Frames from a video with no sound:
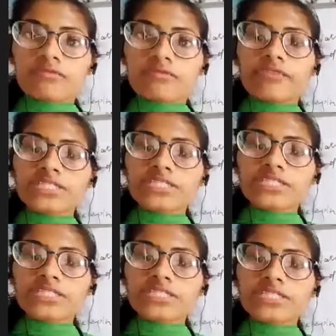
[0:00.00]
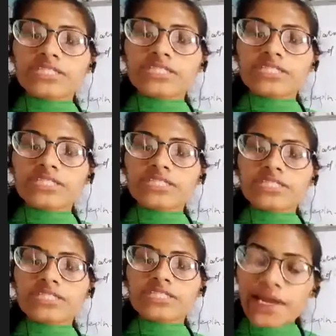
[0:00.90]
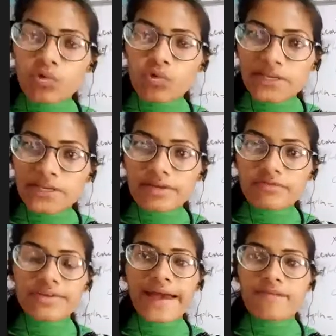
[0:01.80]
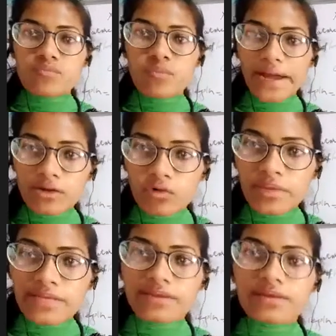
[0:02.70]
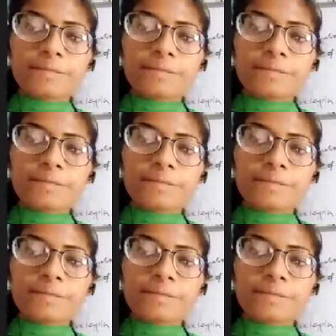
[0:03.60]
which have like nanometer, we have micrometer.